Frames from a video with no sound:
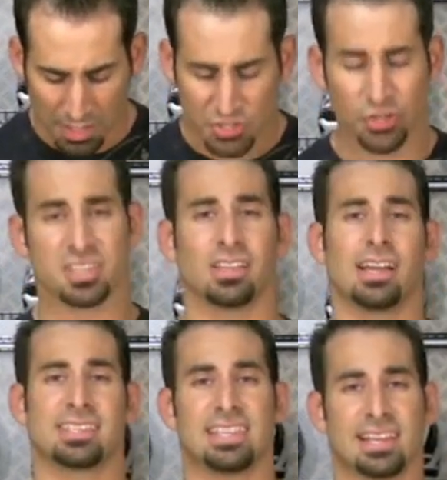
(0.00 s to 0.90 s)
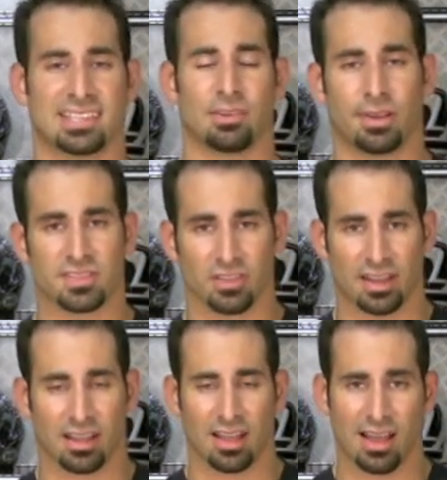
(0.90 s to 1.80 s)
Shoot us a line, see us at RevZilla
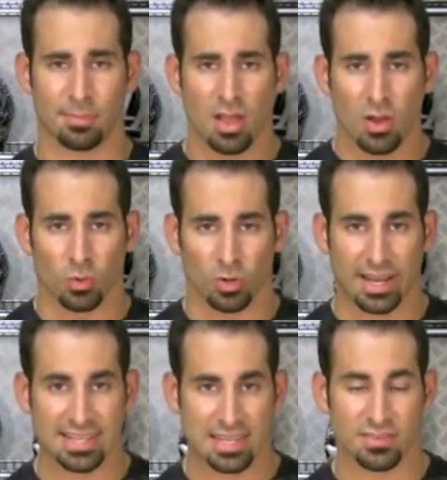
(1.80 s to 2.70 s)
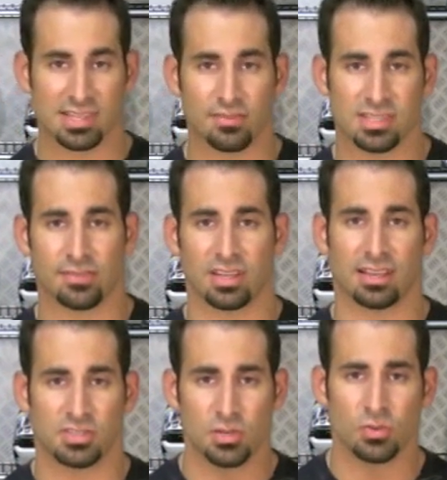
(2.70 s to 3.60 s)
dot com or eight seven seven, seven
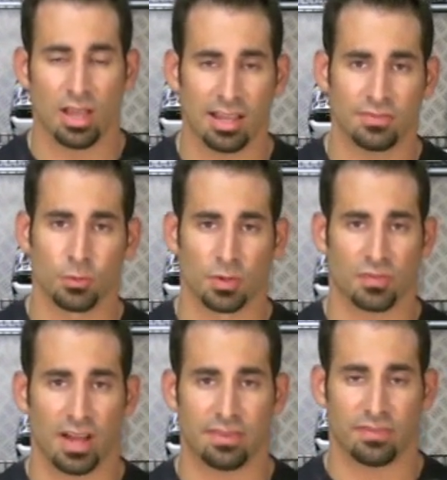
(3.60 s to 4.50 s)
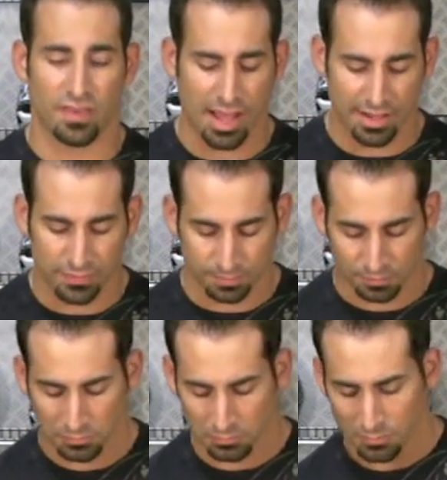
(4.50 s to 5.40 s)
nine two, nine four five five.
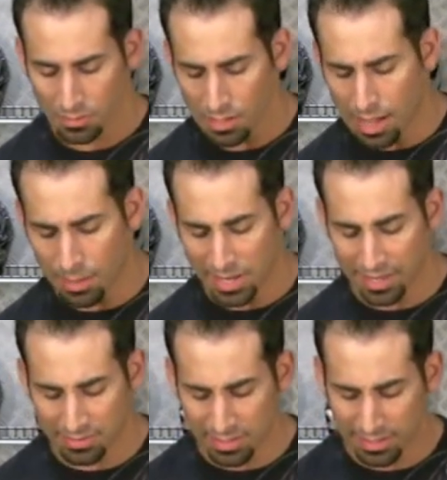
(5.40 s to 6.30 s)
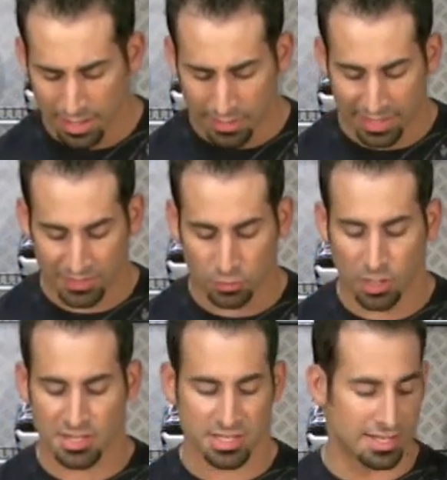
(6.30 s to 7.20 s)
I'm Anthony. Thanks for
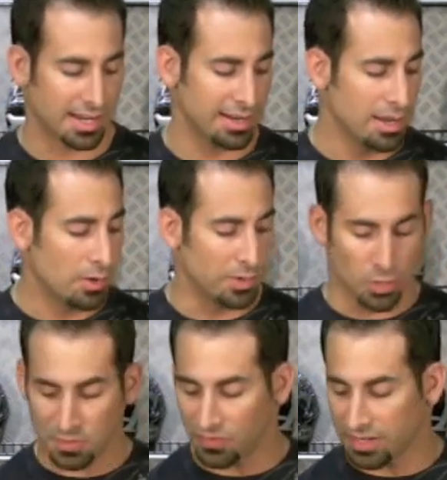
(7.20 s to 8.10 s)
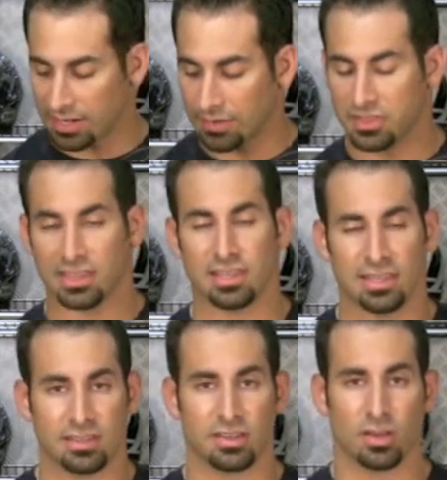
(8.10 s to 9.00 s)
watching today. We hope you find out everything you
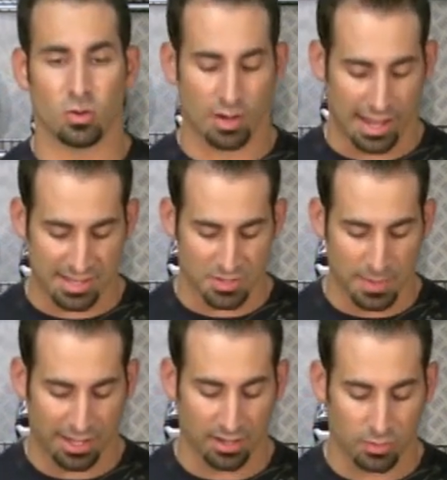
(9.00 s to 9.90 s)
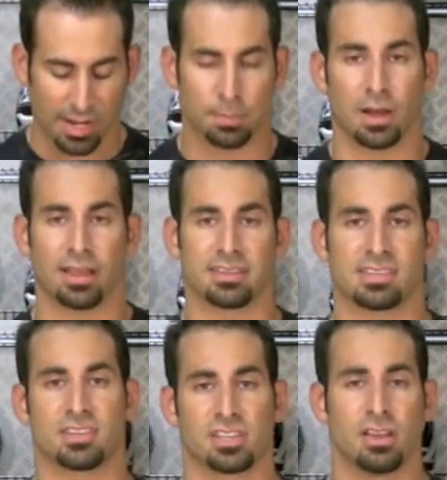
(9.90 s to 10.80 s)
need to know as you're making a great buying
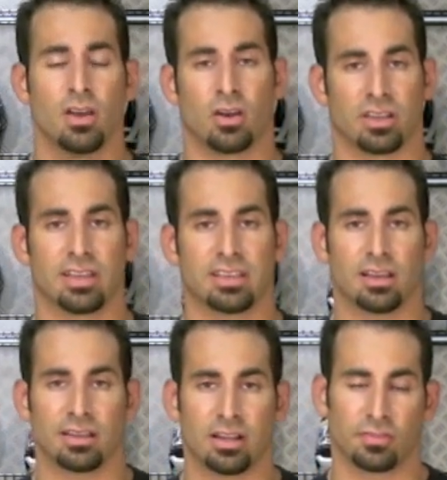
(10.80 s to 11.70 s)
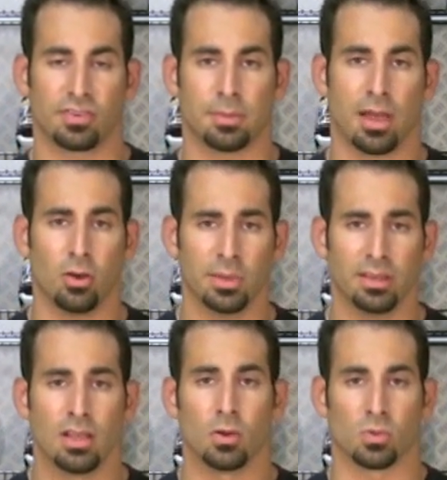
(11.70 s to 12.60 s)
decision on an Icon Airframe helmet.
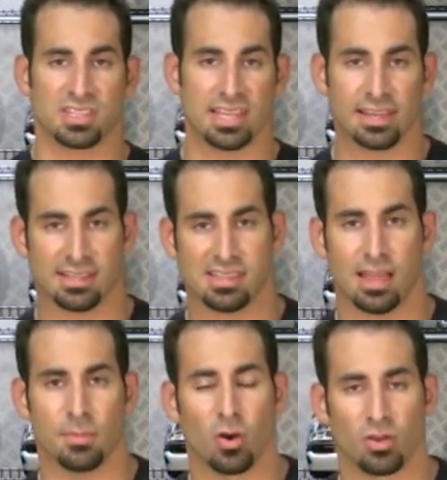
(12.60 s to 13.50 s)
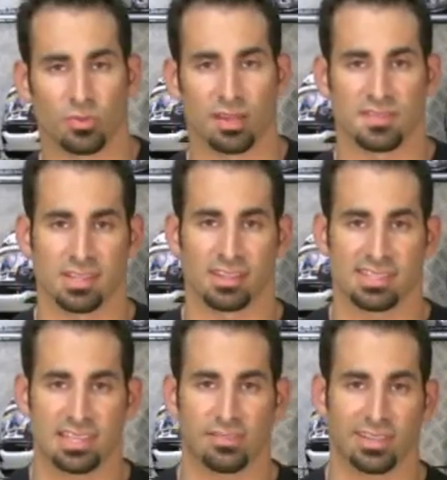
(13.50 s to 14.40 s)
We'll see you next time on RevZilla
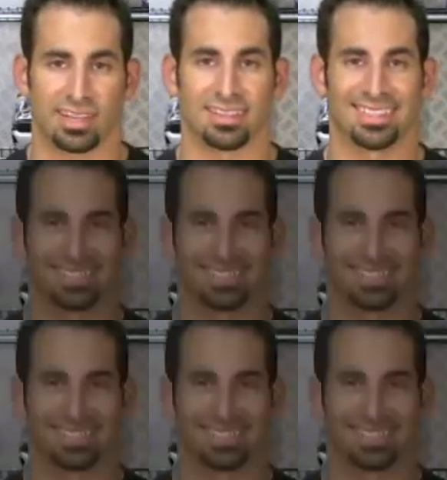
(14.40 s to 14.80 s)
T V.